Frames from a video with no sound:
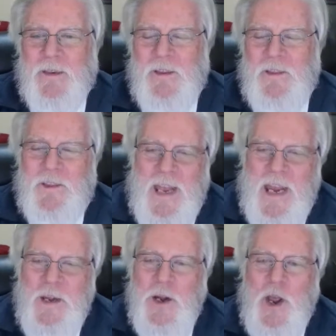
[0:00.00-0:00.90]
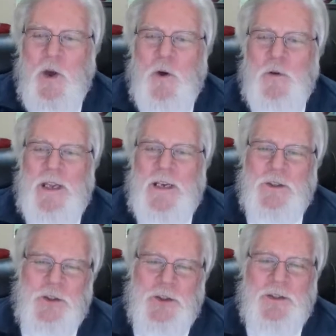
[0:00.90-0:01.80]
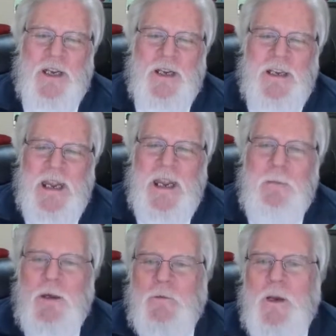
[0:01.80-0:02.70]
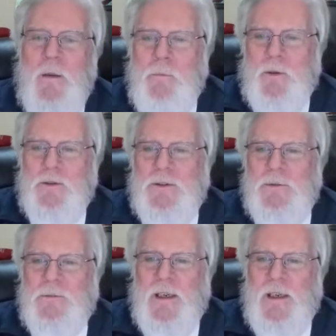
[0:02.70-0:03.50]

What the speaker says: They know that it's just a game of numbers.